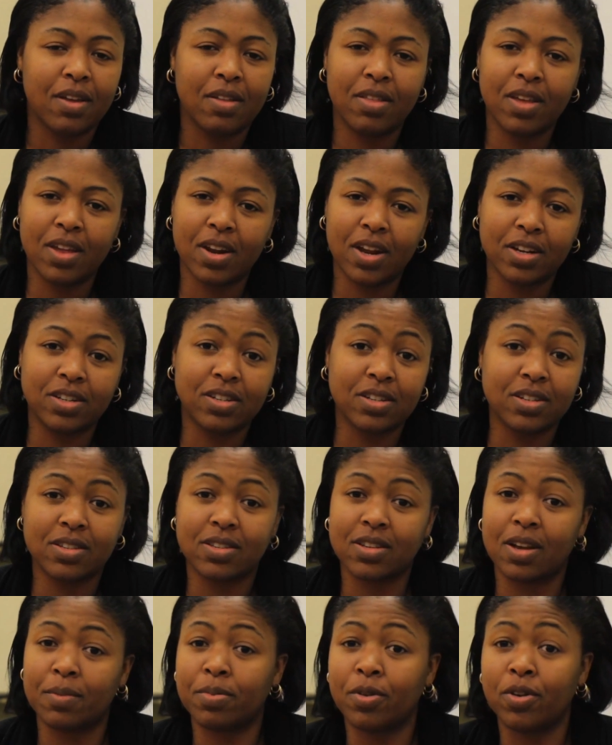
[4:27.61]
Then I
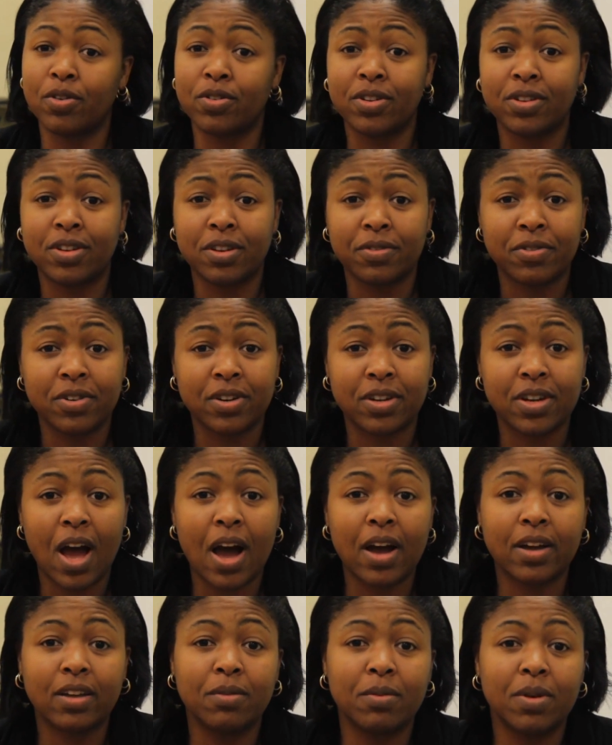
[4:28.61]
just uploaded different
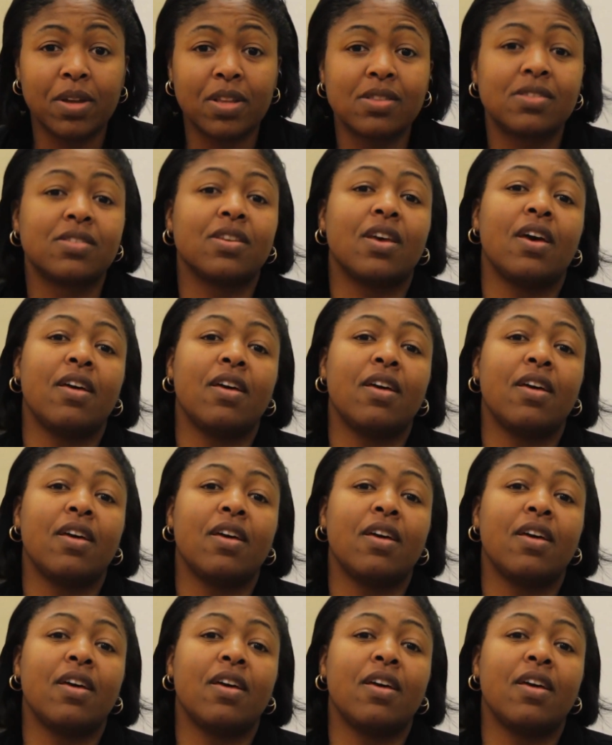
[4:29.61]
documents,